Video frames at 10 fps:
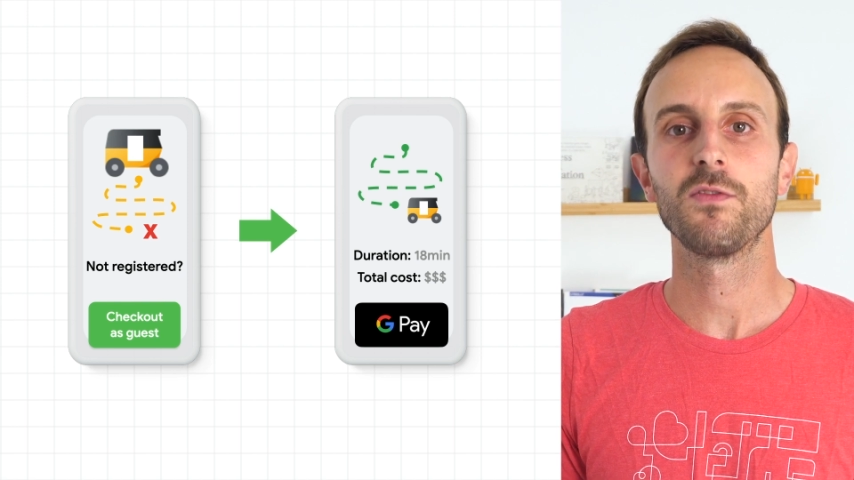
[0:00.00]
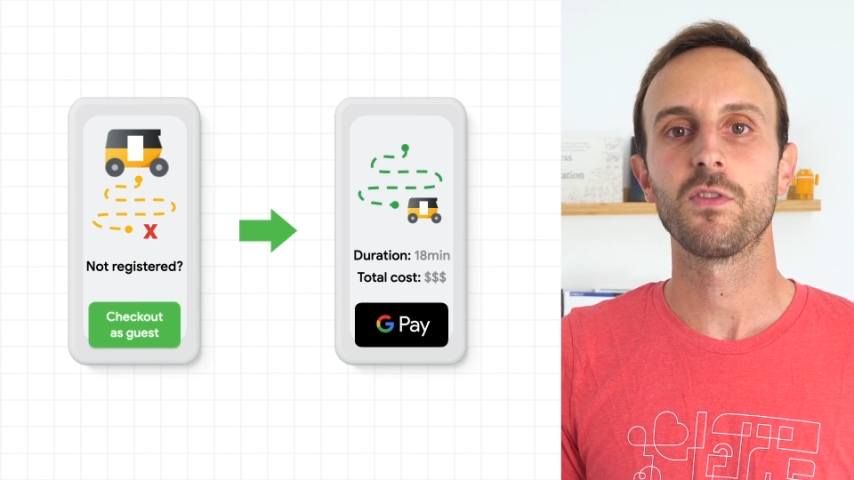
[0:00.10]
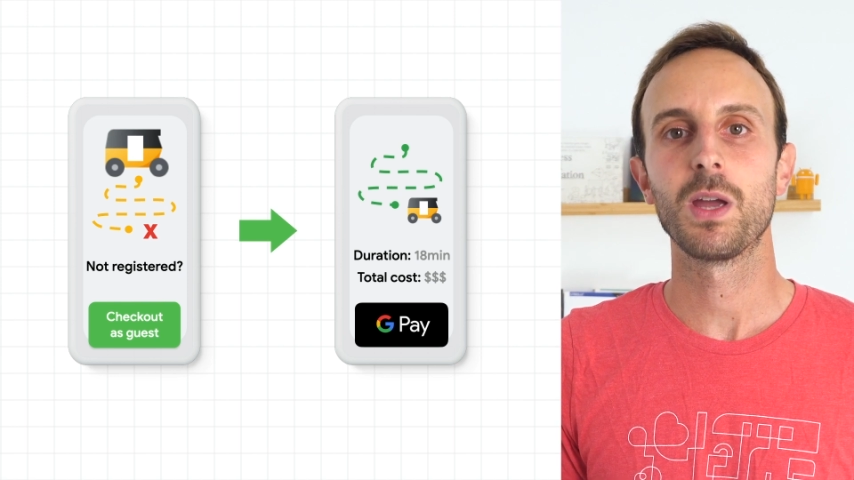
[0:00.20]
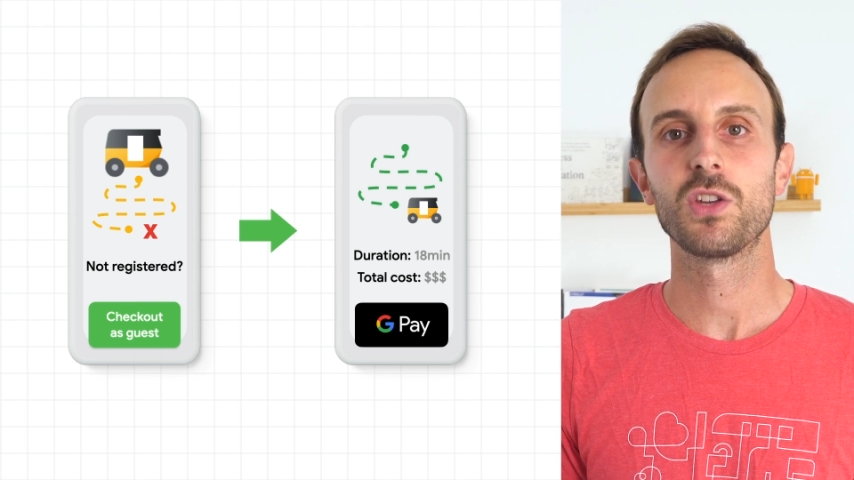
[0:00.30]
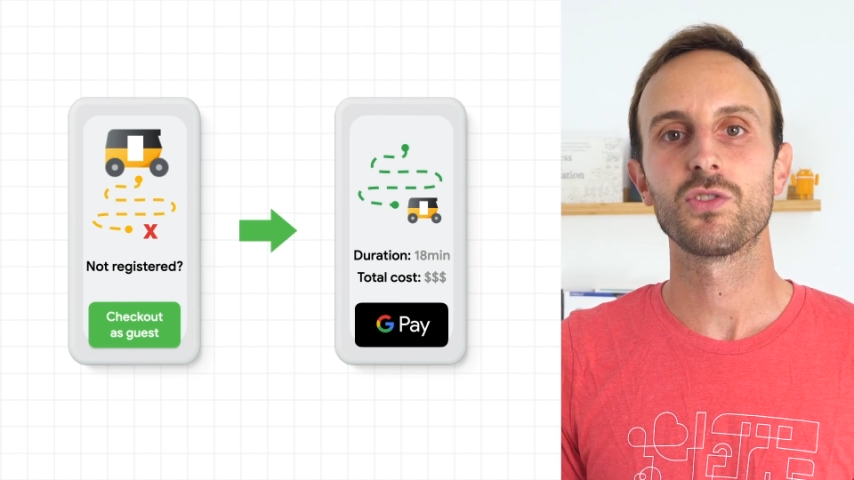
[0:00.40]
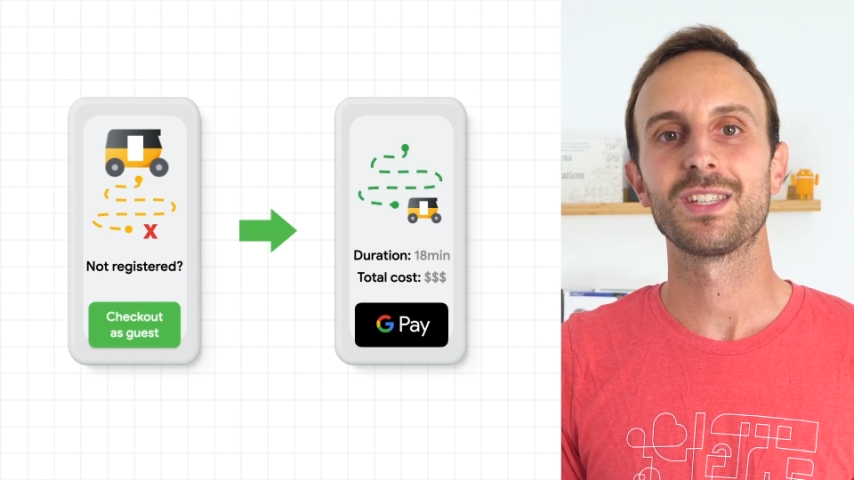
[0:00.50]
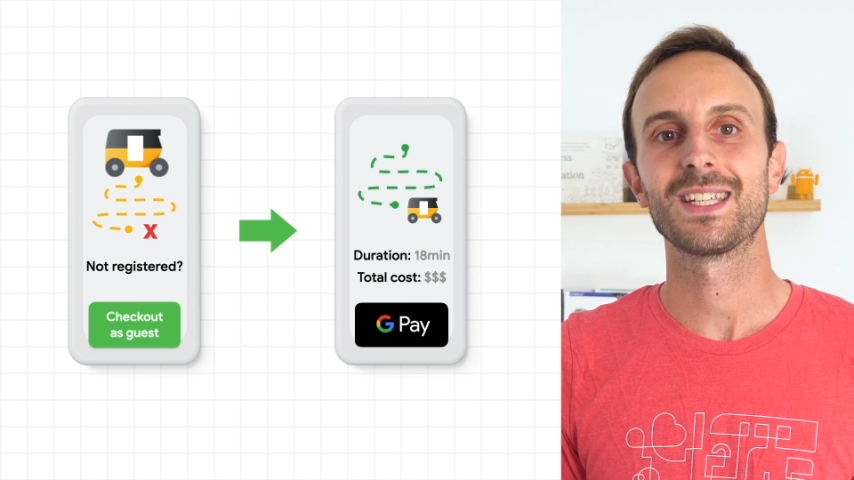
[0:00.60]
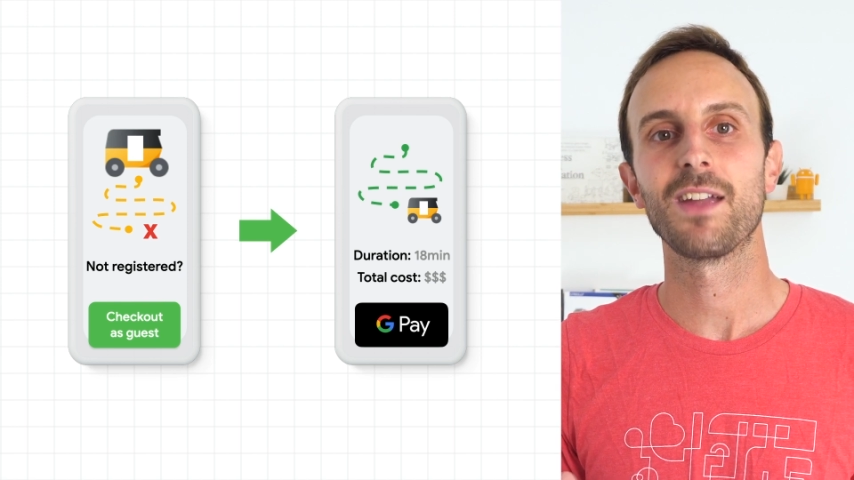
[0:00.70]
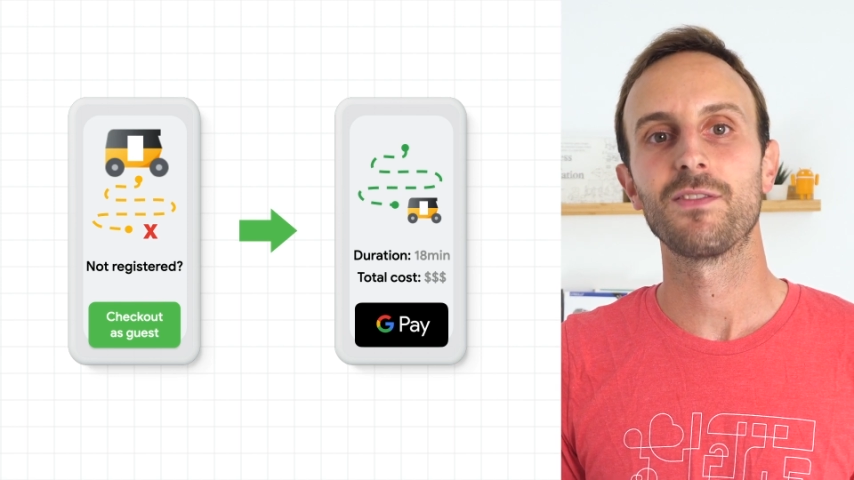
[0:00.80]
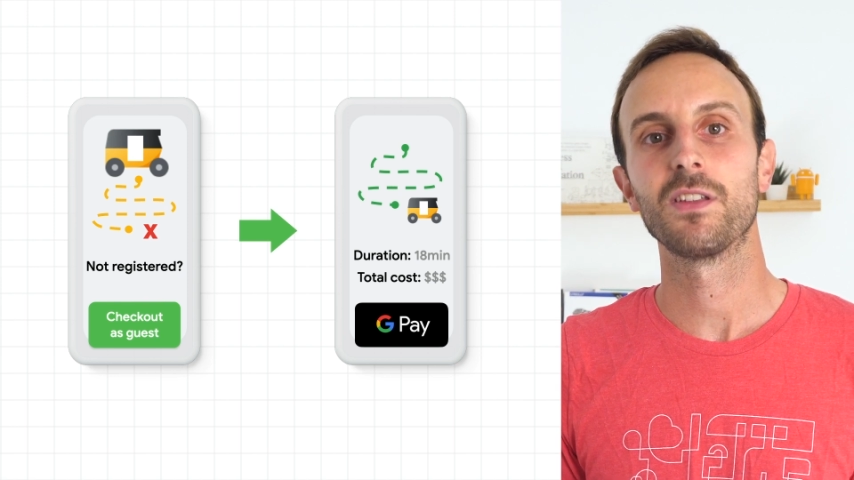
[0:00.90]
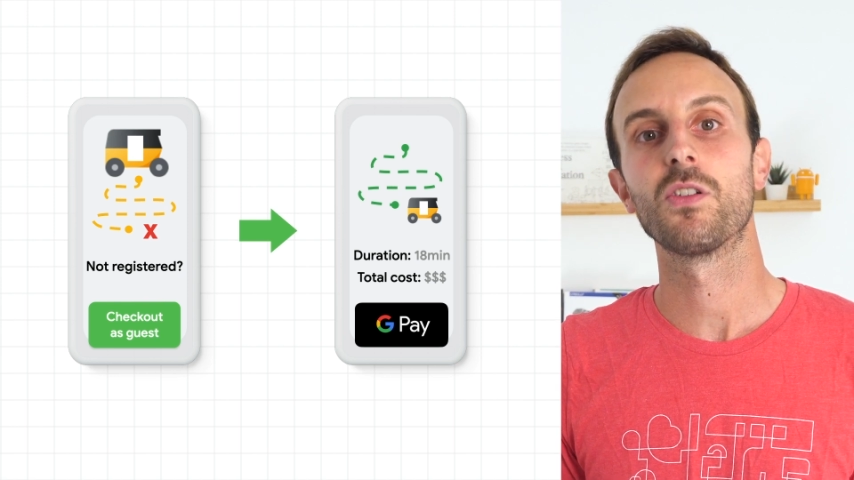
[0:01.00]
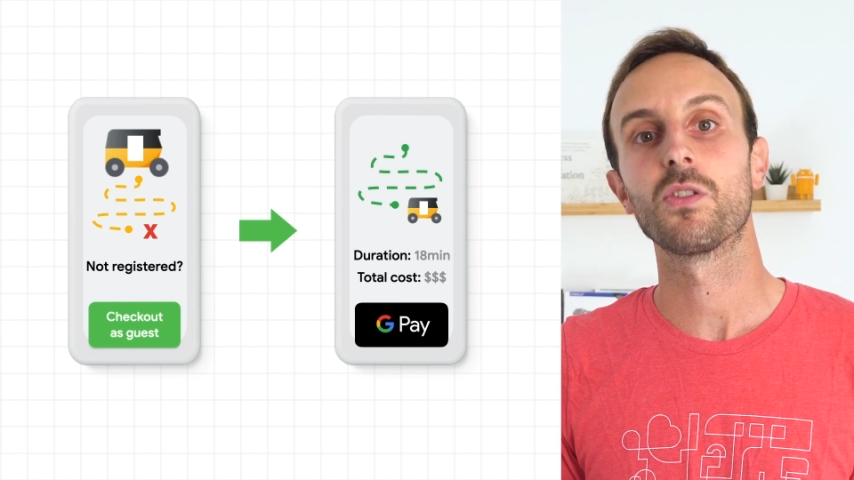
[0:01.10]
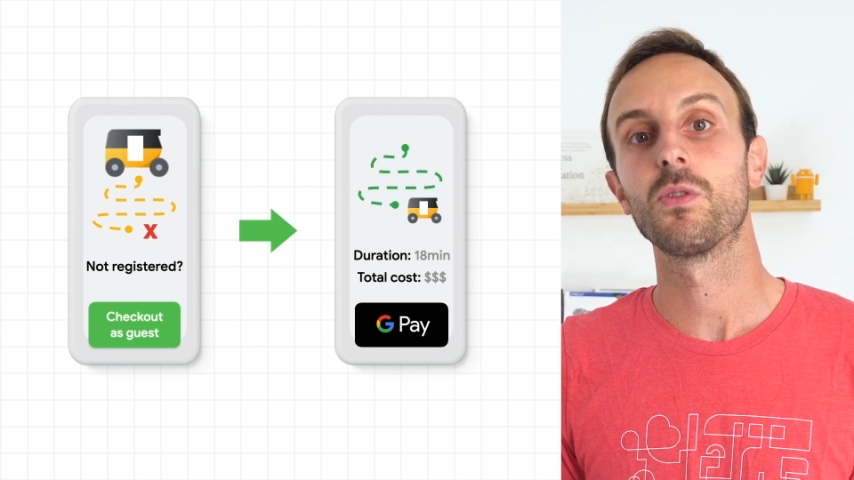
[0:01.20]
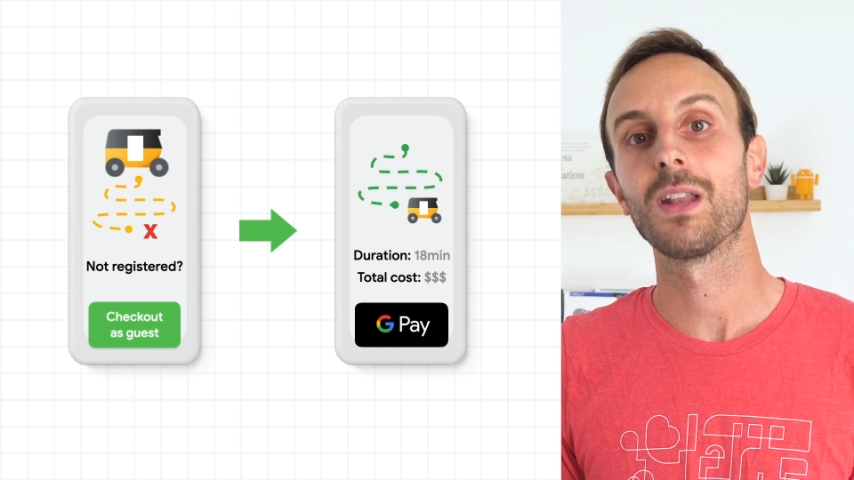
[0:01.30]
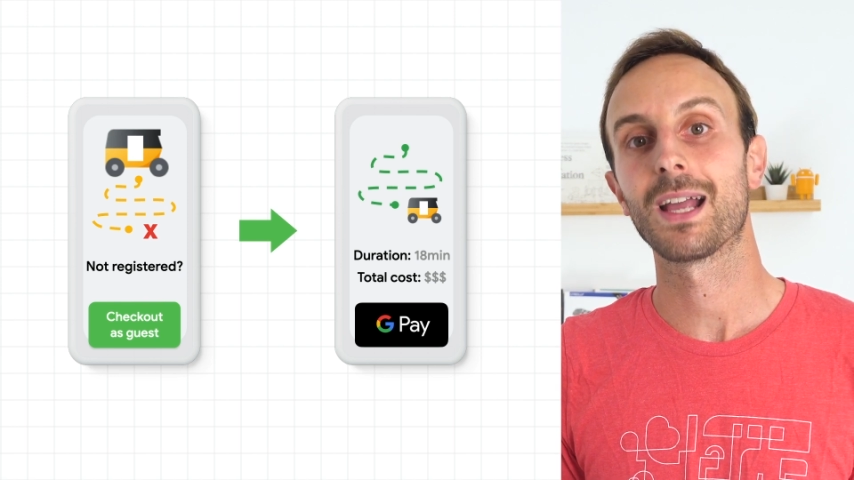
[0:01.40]
information saved in their
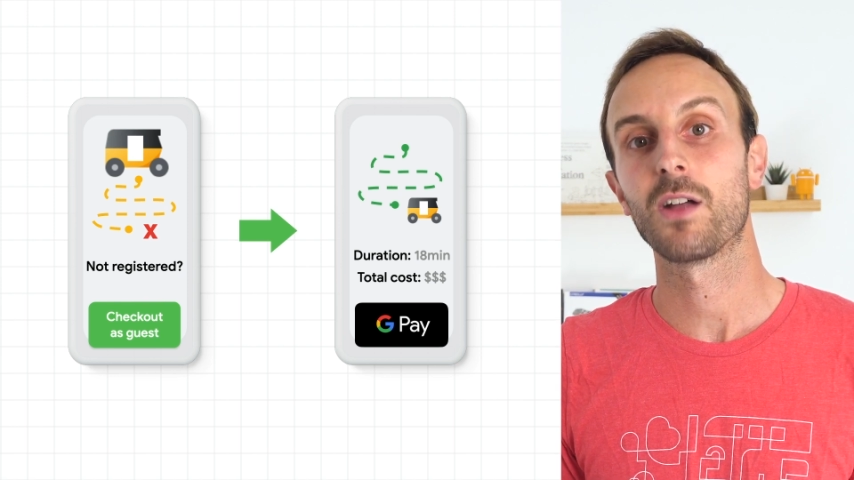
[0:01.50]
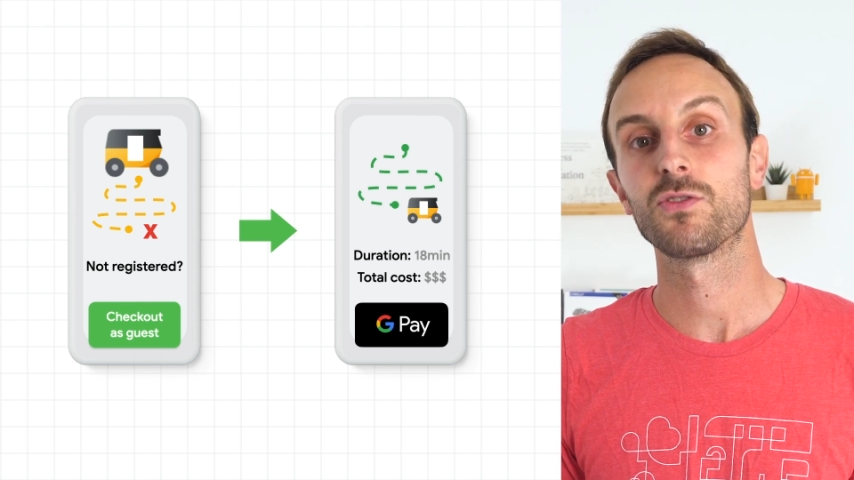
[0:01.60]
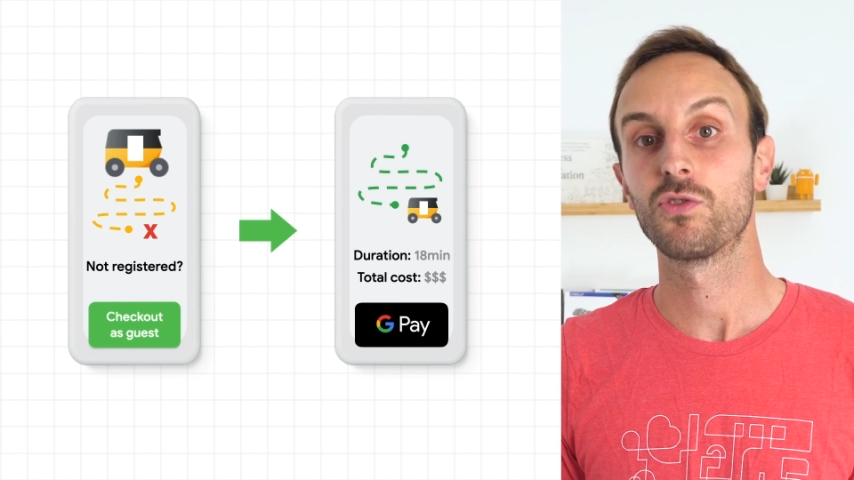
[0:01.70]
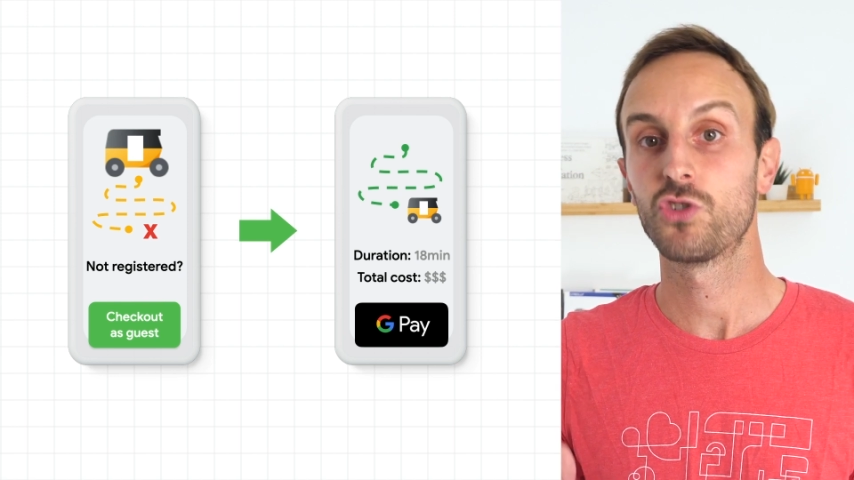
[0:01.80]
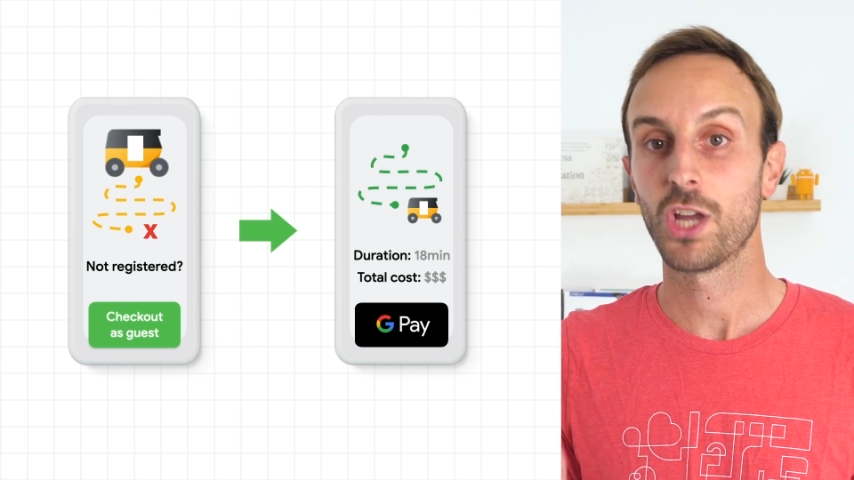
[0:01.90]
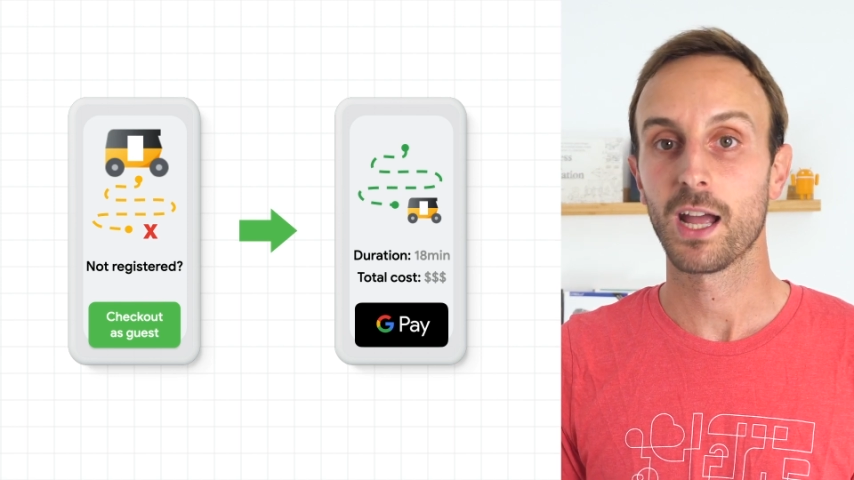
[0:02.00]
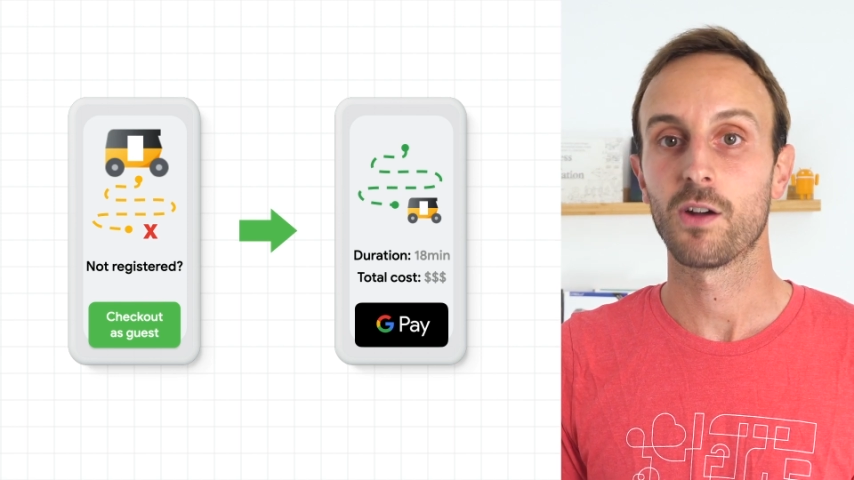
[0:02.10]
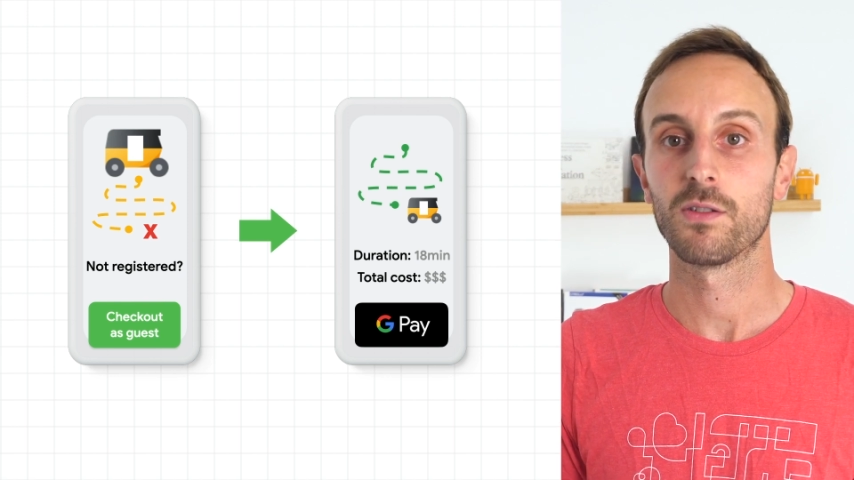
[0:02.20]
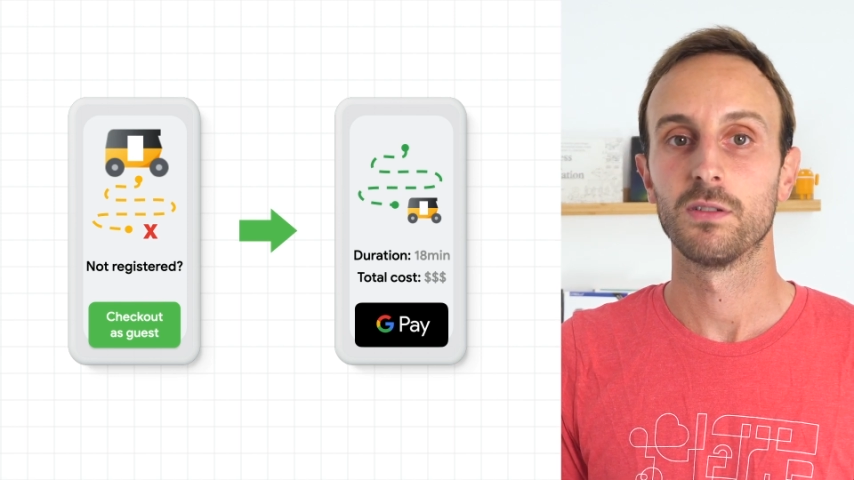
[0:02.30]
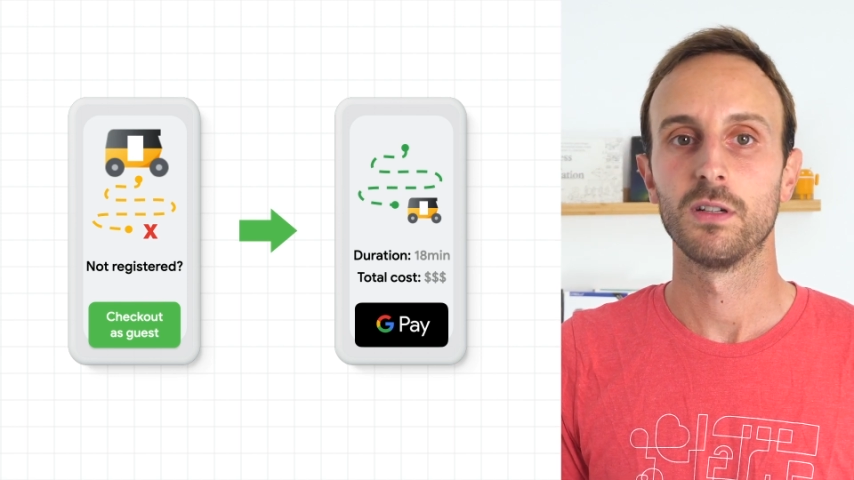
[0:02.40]
Google accounts to checkout